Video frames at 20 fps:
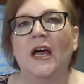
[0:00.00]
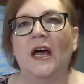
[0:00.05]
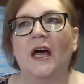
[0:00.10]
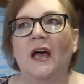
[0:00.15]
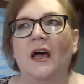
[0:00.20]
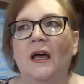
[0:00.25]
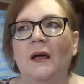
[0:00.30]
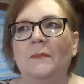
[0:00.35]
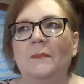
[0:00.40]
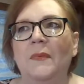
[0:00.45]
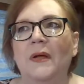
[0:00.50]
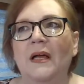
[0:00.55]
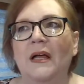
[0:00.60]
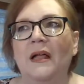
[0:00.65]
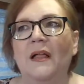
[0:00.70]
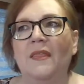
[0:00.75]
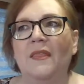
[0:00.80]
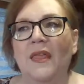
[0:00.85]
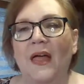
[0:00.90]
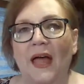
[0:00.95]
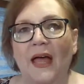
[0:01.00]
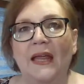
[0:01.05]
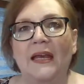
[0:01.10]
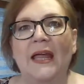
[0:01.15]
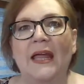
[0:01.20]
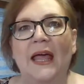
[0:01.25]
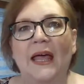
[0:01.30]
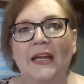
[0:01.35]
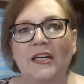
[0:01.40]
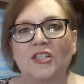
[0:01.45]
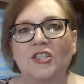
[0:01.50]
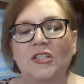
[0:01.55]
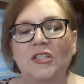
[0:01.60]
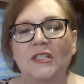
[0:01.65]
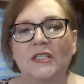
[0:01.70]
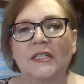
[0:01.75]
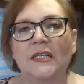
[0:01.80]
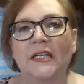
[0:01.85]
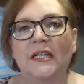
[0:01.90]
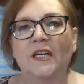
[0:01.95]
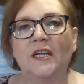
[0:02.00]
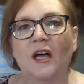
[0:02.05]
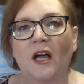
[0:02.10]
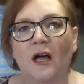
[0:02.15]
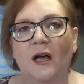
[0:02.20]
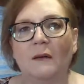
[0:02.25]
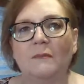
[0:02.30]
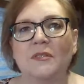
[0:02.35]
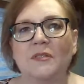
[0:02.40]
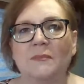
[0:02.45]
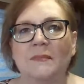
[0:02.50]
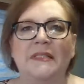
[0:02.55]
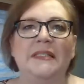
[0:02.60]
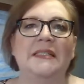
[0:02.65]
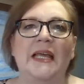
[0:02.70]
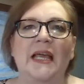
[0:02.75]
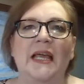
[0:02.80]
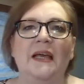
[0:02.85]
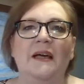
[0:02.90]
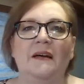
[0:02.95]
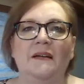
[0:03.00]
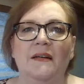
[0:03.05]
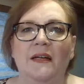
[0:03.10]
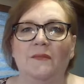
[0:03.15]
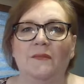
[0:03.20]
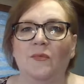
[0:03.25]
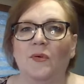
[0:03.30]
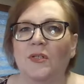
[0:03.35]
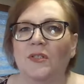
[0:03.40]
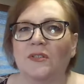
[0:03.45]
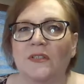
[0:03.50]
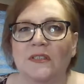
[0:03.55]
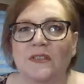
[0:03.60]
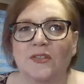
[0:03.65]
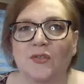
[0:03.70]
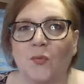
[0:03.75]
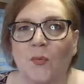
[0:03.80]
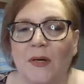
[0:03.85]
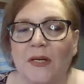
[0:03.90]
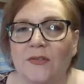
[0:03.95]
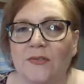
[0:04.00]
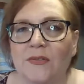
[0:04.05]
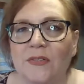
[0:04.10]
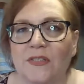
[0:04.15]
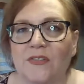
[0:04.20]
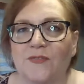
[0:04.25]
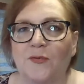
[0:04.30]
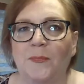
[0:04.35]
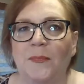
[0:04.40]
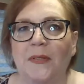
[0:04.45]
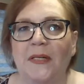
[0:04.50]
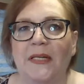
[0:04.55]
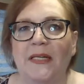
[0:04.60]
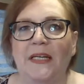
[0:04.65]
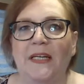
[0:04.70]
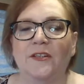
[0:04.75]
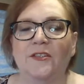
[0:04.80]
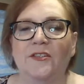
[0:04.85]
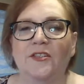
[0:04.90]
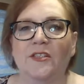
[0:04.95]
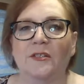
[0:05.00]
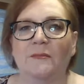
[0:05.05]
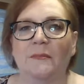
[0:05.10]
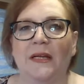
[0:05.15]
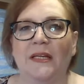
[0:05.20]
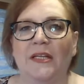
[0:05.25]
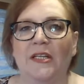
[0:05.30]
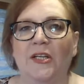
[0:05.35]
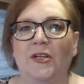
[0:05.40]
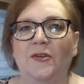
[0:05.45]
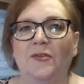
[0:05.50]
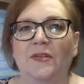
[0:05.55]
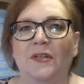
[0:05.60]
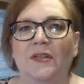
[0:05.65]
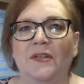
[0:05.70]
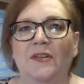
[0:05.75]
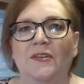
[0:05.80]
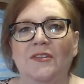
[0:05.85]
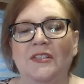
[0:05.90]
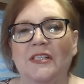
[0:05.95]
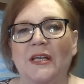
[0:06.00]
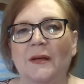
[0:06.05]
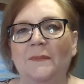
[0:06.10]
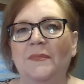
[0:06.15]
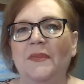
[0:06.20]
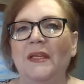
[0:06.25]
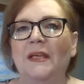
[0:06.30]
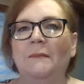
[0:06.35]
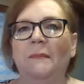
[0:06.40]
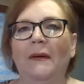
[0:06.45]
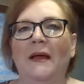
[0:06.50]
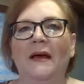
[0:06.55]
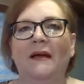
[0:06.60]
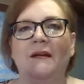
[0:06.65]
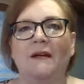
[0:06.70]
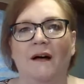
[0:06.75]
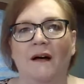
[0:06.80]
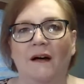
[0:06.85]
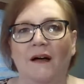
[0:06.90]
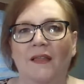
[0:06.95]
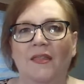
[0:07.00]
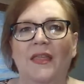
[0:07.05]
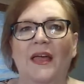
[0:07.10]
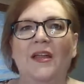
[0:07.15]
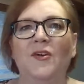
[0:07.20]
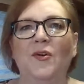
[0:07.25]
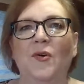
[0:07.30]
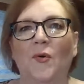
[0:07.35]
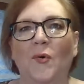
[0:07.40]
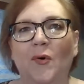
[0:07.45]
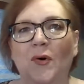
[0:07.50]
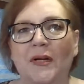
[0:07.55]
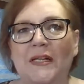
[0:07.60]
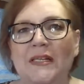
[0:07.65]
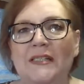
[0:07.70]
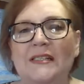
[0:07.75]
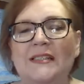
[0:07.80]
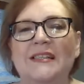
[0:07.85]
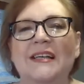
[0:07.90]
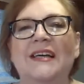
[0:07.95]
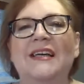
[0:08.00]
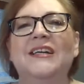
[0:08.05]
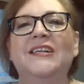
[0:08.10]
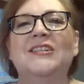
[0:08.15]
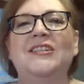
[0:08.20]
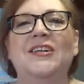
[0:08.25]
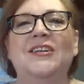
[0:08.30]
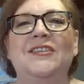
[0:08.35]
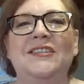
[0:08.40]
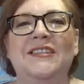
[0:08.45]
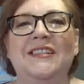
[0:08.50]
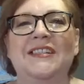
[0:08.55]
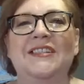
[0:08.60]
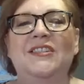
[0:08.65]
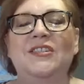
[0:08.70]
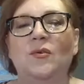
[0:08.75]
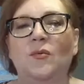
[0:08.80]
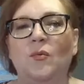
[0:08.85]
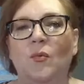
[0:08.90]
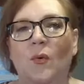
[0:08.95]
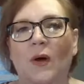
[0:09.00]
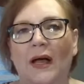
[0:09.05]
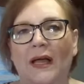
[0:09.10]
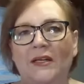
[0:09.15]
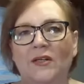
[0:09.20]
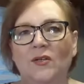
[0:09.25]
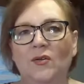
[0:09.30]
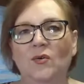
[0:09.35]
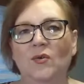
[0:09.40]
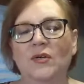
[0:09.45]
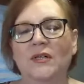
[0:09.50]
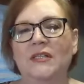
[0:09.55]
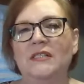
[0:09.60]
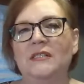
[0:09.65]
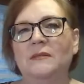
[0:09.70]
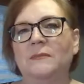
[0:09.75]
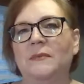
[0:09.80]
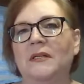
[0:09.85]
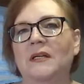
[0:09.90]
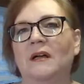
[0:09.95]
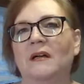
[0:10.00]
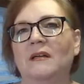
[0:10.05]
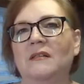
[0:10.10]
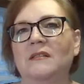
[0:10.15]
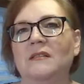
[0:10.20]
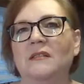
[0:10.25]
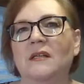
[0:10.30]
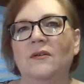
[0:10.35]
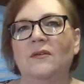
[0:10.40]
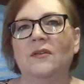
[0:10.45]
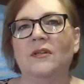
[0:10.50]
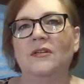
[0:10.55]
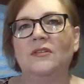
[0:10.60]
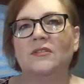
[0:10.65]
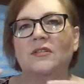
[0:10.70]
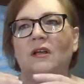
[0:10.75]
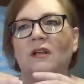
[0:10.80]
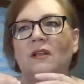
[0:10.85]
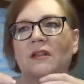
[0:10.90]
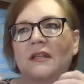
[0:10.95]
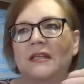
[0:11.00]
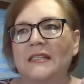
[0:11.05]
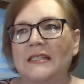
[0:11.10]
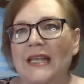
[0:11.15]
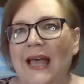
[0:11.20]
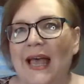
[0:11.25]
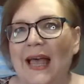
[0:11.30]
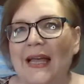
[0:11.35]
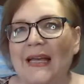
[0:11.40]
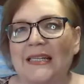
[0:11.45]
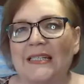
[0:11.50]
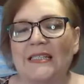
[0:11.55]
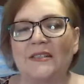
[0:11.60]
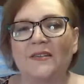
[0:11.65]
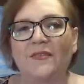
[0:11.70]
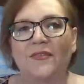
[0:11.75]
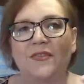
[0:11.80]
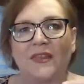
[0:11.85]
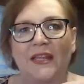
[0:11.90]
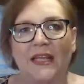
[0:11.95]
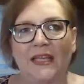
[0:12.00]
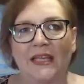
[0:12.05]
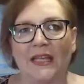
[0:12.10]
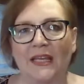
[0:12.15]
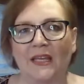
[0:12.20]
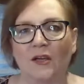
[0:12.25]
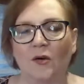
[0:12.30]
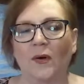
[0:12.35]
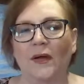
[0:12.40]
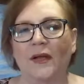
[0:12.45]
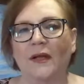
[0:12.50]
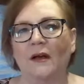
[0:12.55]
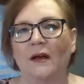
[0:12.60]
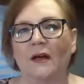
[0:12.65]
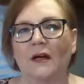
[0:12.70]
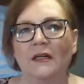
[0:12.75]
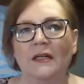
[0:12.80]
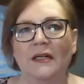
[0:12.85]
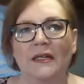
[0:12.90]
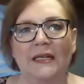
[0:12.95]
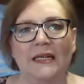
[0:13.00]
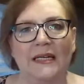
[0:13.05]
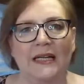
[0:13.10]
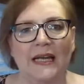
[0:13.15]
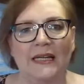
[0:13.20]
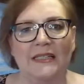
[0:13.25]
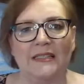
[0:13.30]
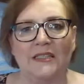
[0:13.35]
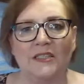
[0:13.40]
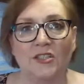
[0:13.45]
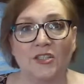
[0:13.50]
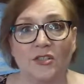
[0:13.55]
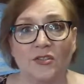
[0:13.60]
um, that actually calms me down. I worked as a waitress for many years in my youth, and there's something about all that noise turns into white noise, but also there's all this active thinking going on, and it kind of